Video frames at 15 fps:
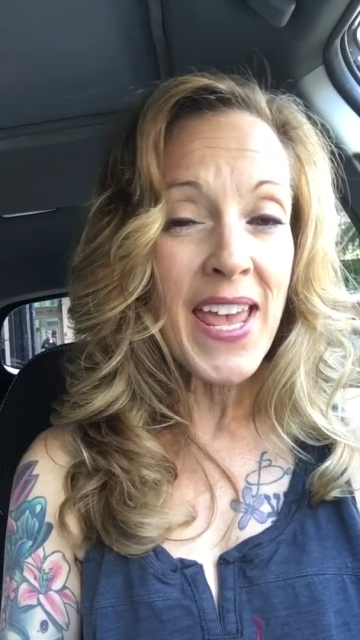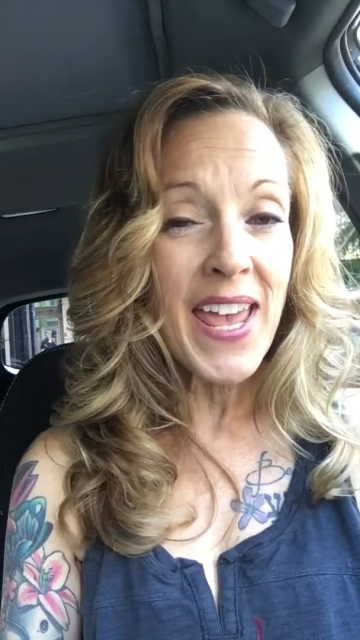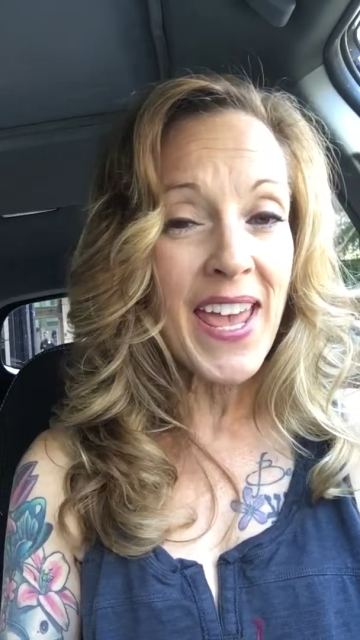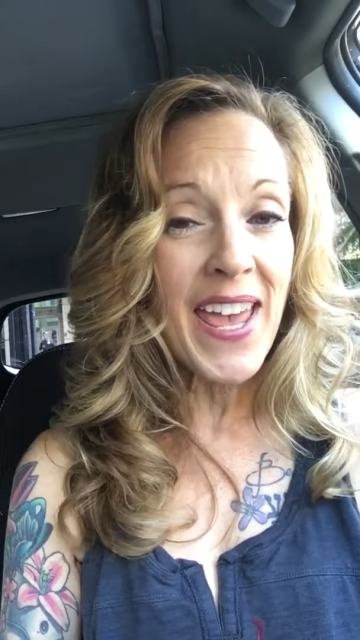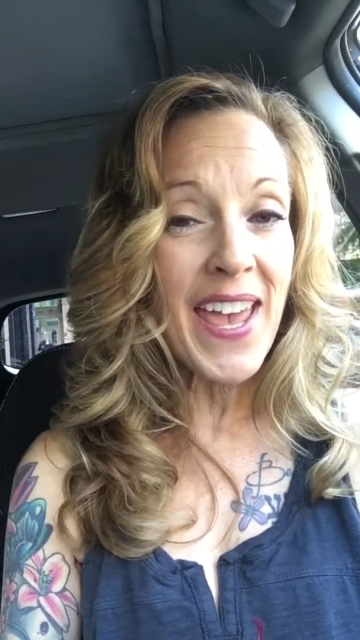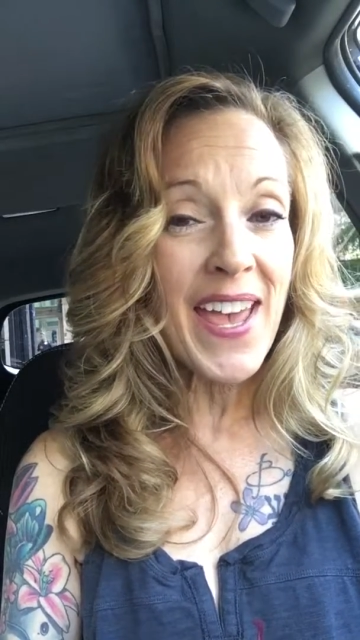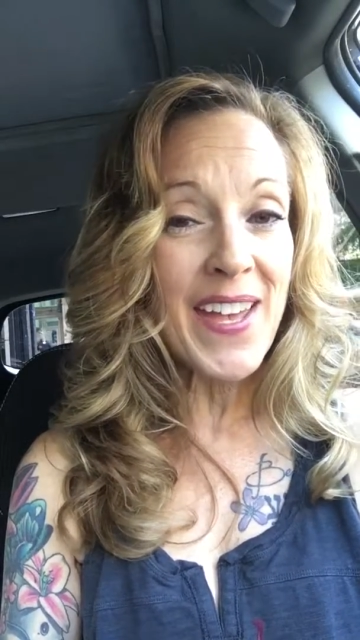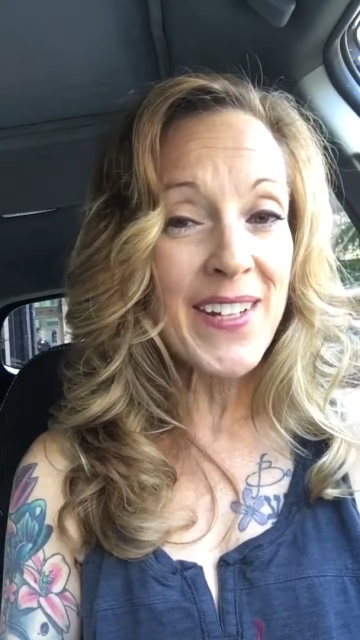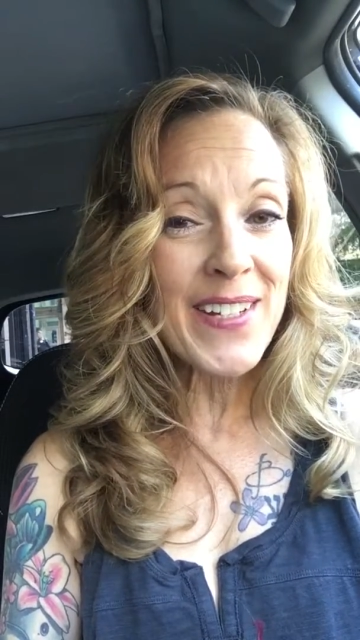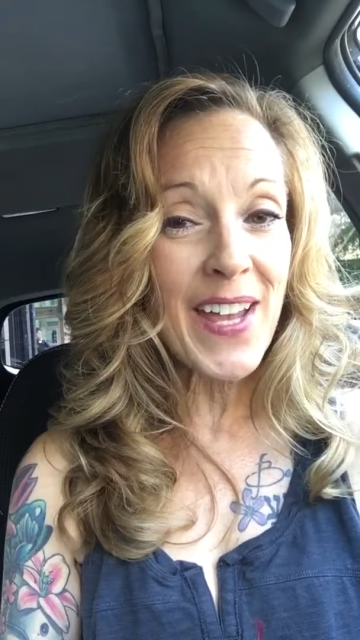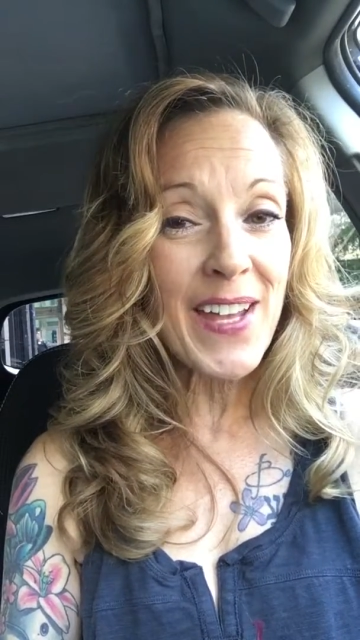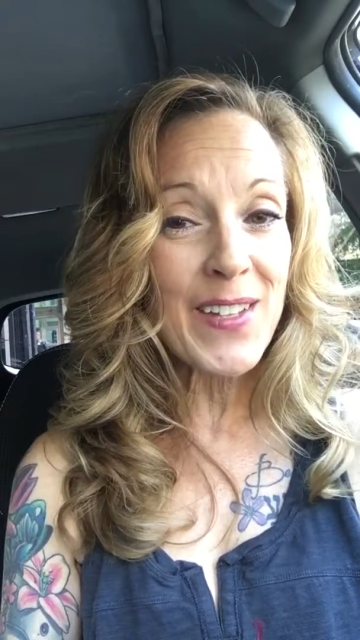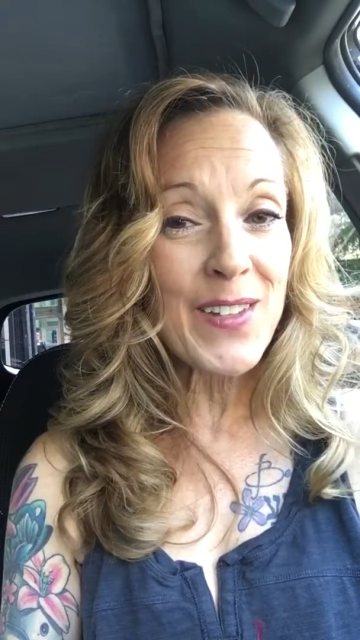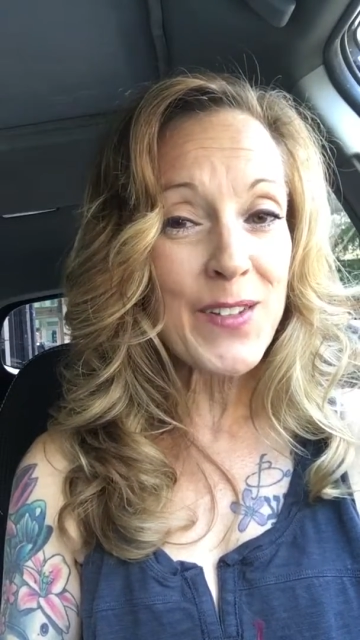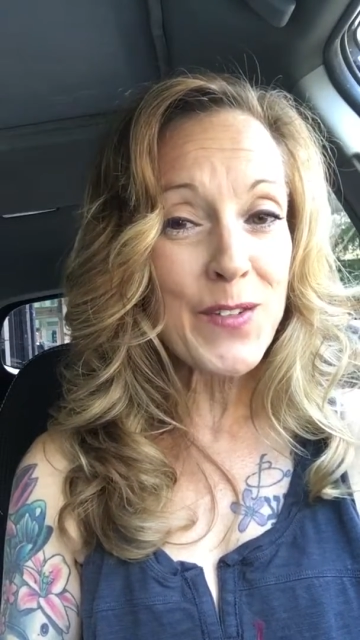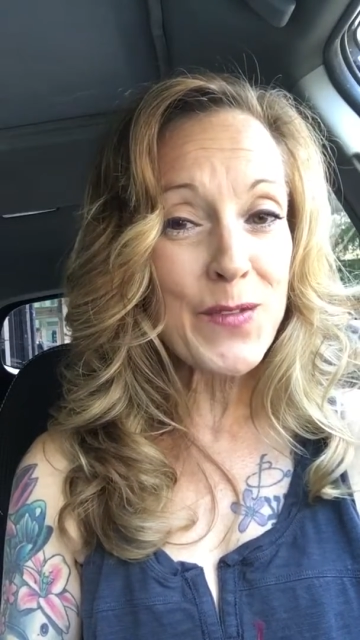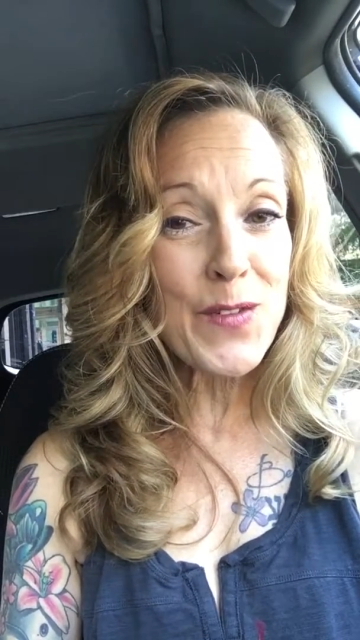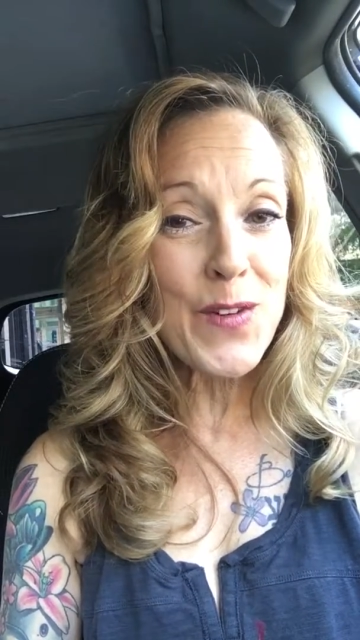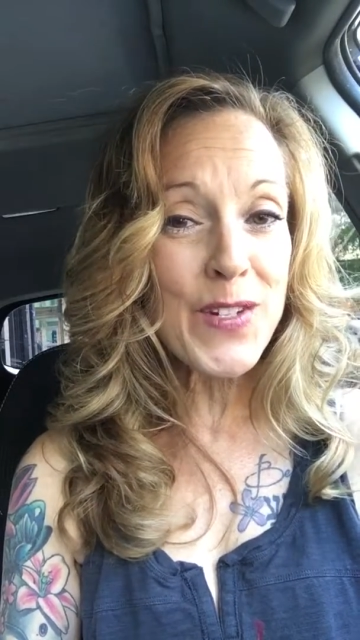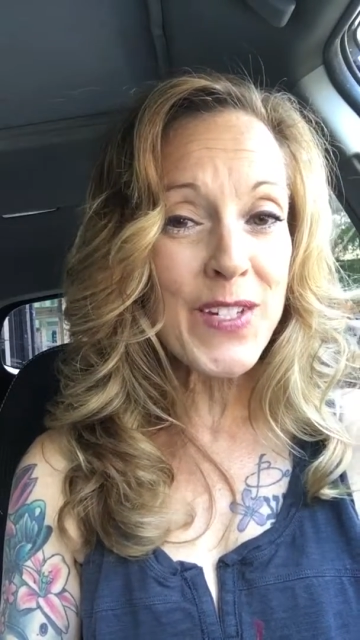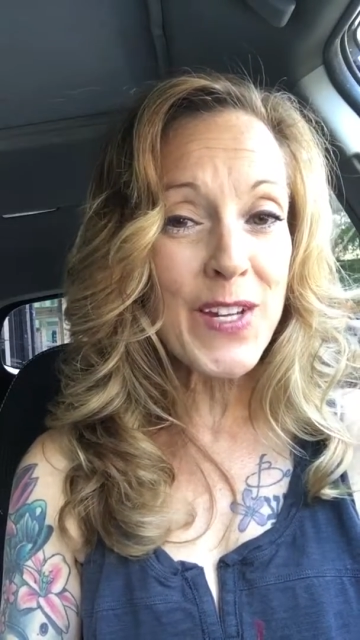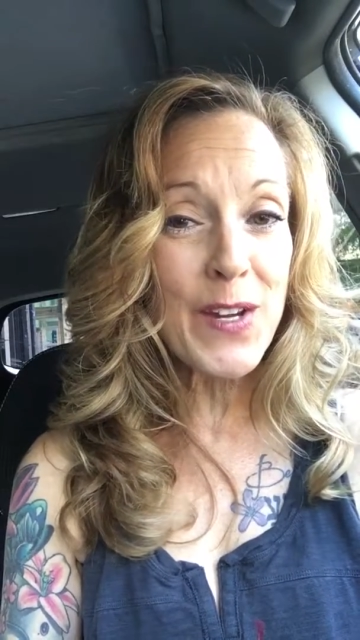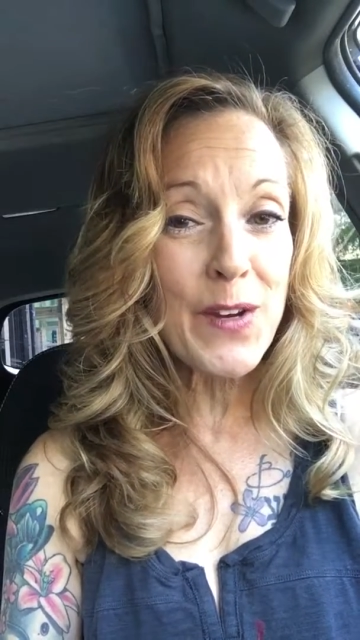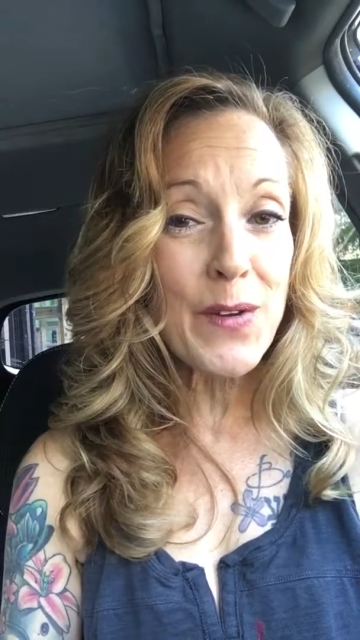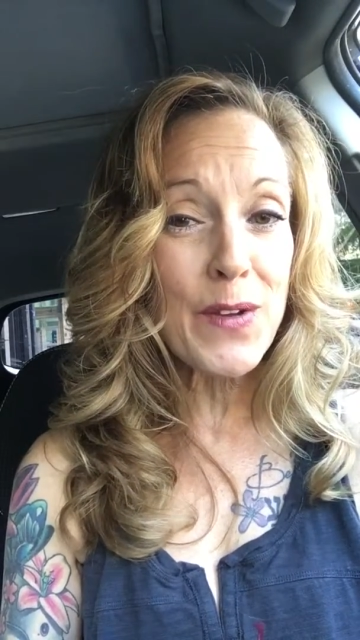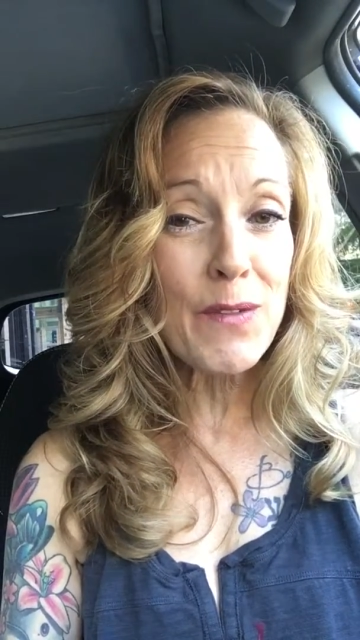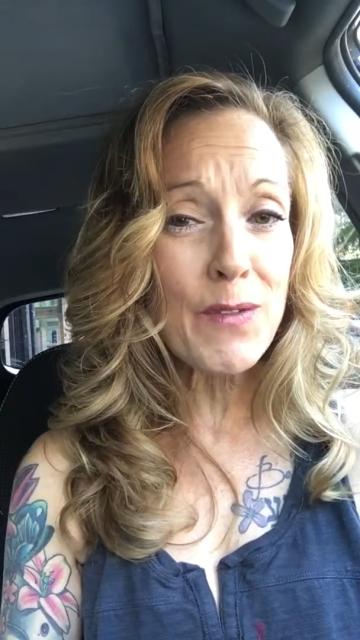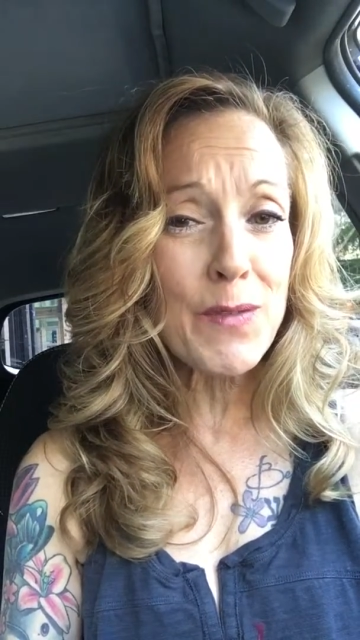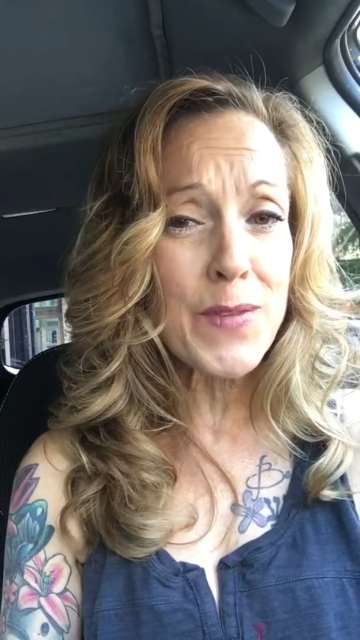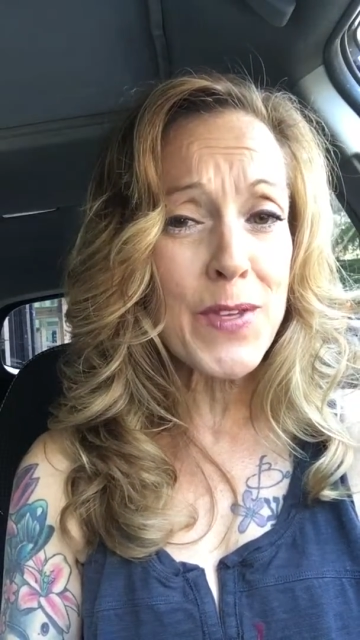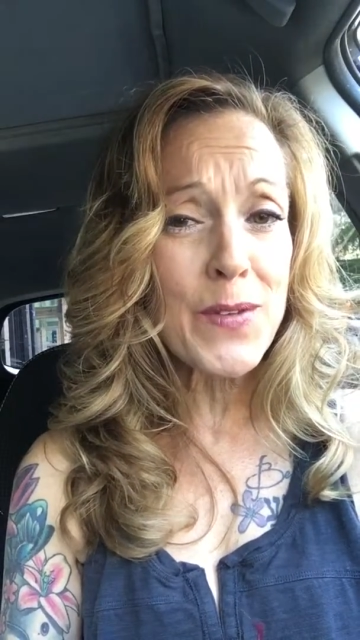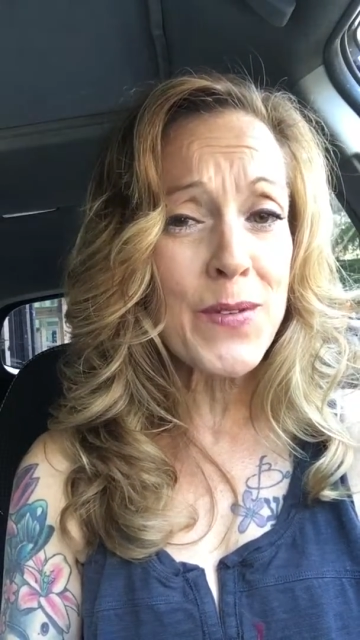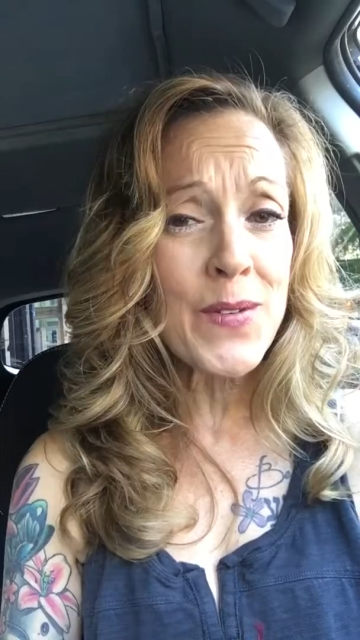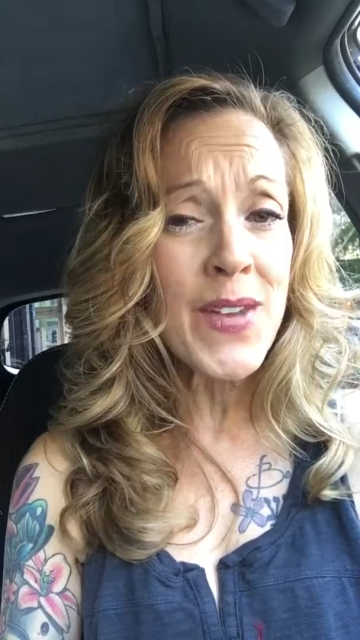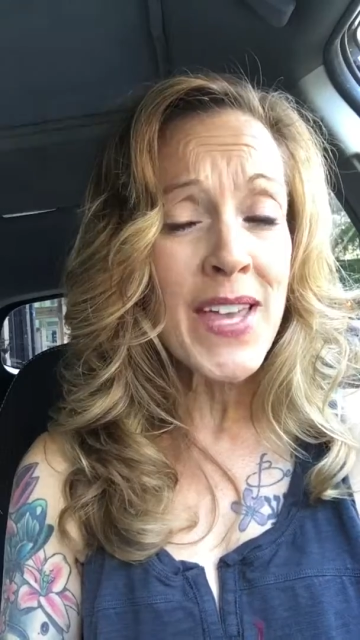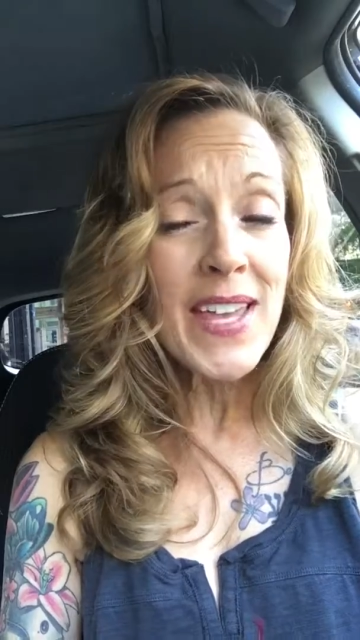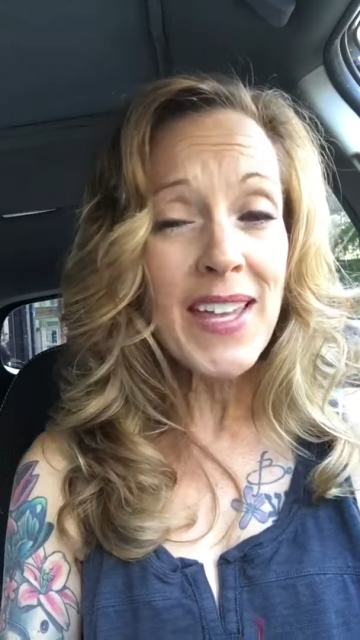and I look forward to hearing from you.